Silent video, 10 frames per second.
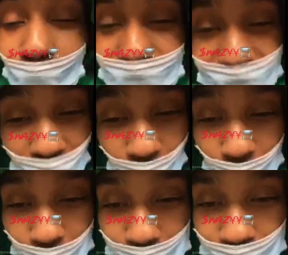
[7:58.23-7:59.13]

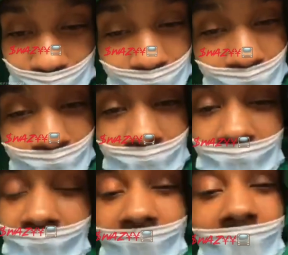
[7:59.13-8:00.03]
Jones.
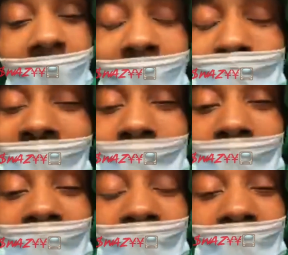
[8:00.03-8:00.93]
I'm not
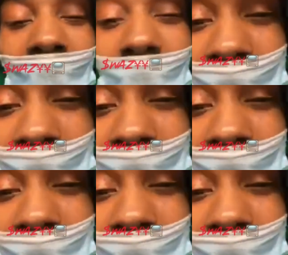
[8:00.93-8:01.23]
motherfucker